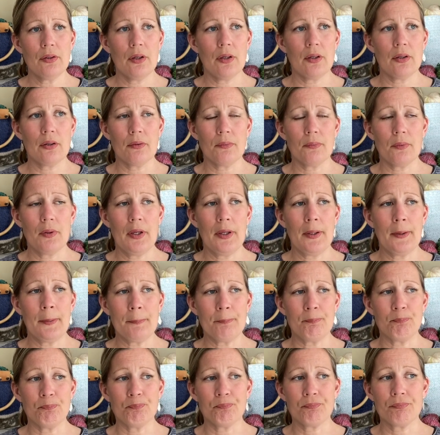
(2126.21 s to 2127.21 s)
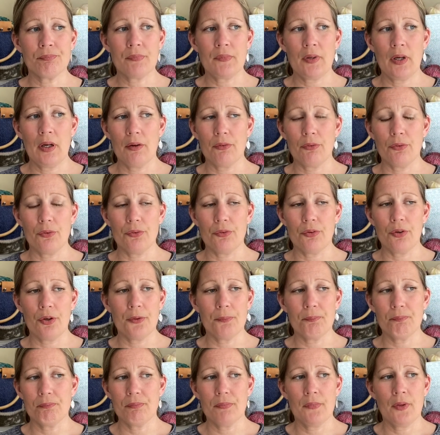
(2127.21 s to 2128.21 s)
I thought, no,
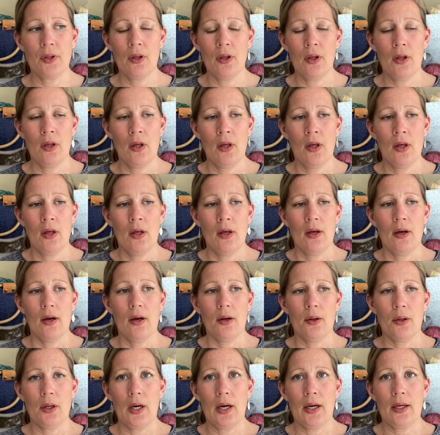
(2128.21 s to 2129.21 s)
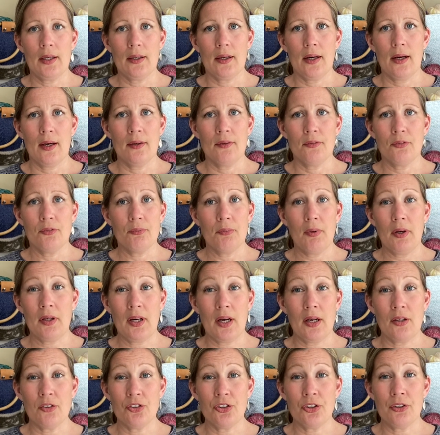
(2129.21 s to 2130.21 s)
I
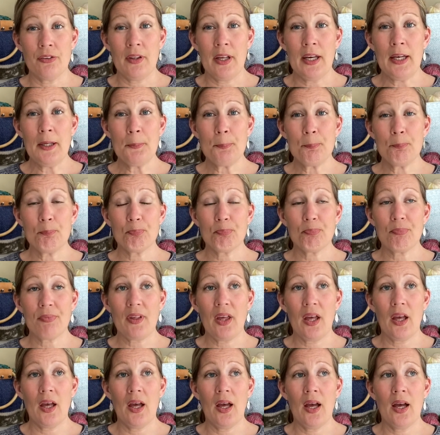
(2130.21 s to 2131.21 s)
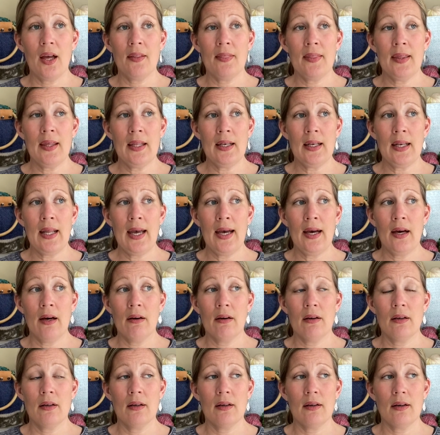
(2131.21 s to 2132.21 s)
can't do that. And then now
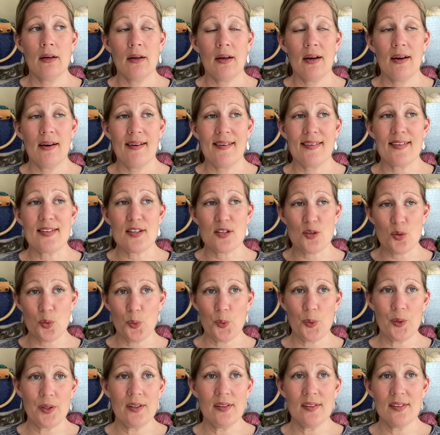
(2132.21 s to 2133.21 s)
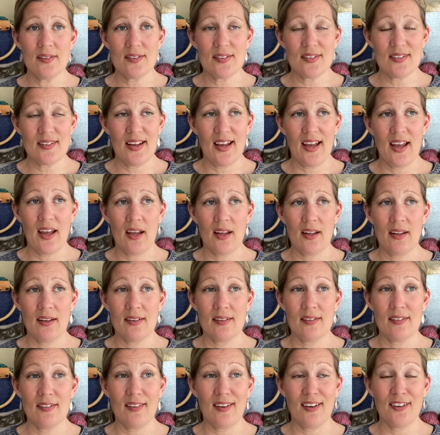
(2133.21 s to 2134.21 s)
I saw it
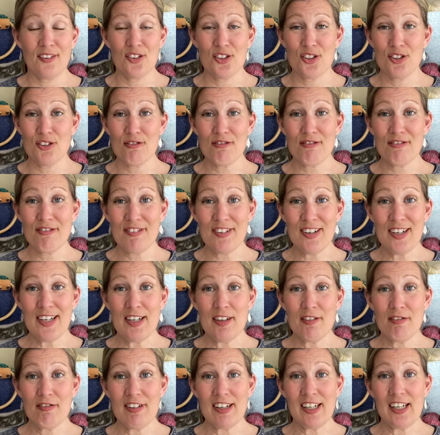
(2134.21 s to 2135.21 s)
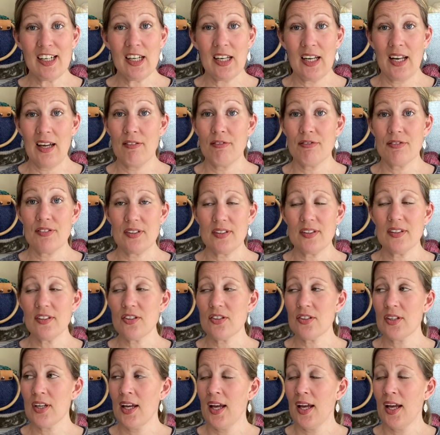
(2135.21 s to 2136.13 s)
and I just really, really loved it.